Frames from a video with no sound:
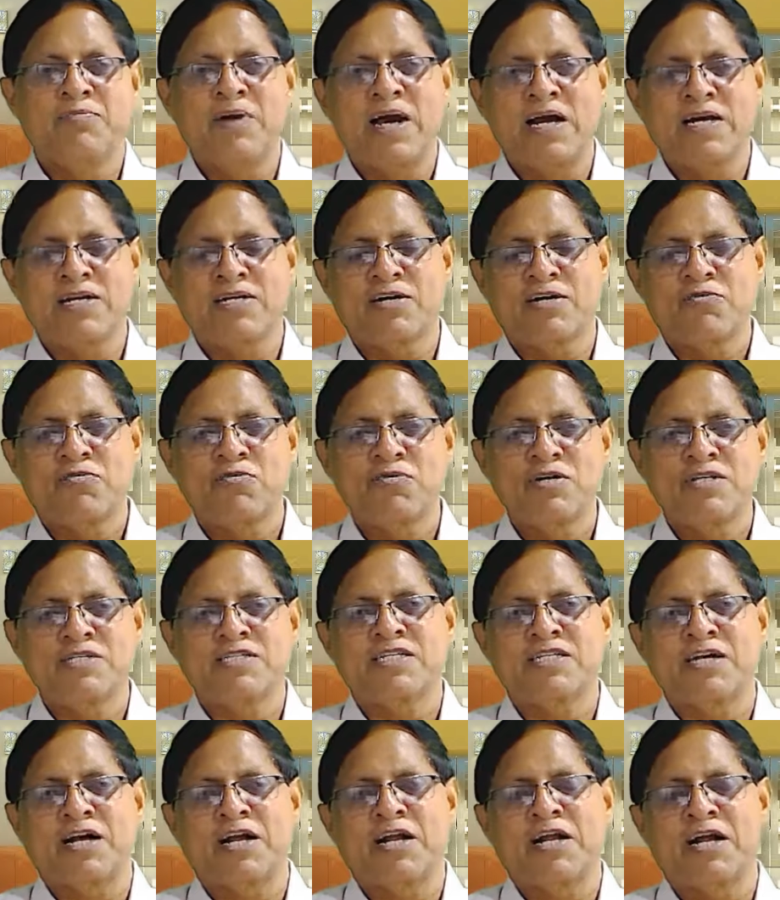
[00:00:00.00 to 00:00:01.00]
banker who is
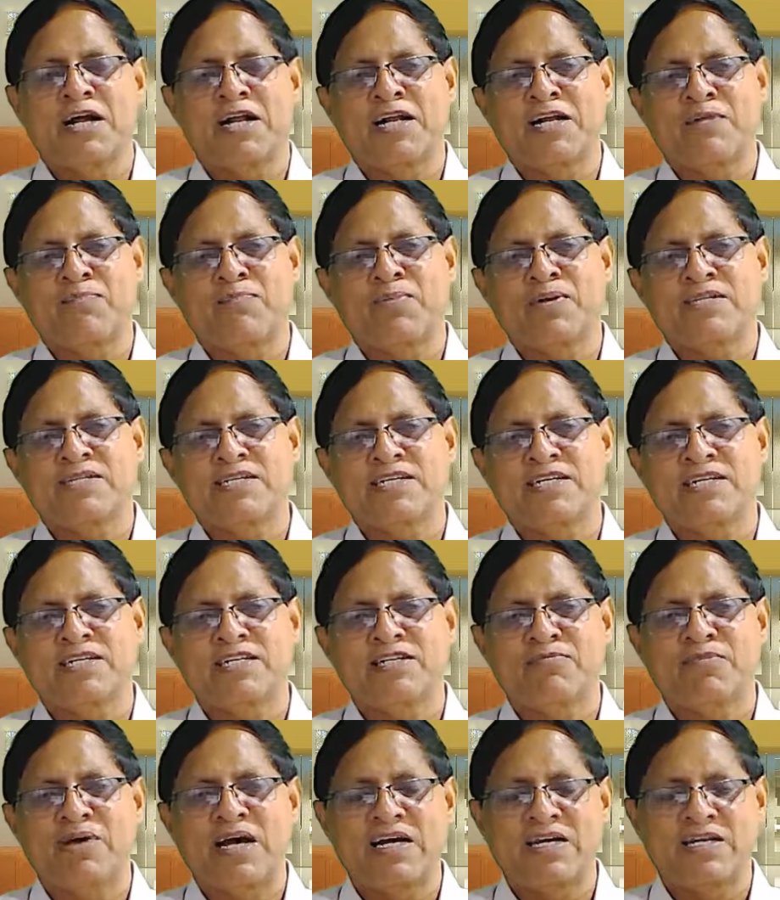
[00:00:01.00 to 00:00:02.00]
representing
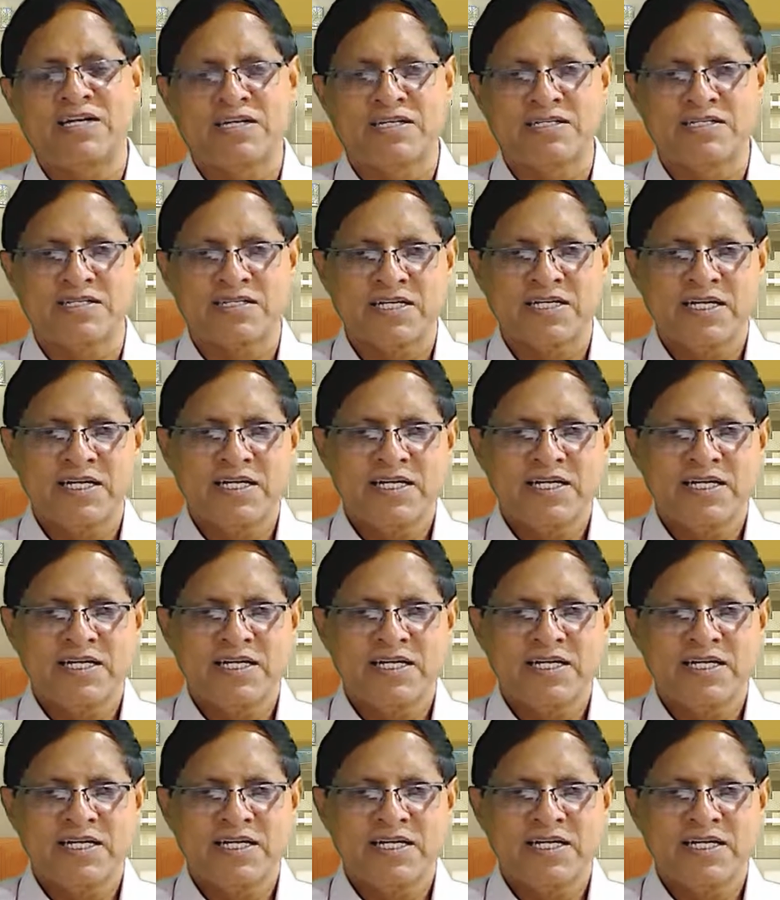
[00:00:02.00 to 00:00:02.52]
the bankers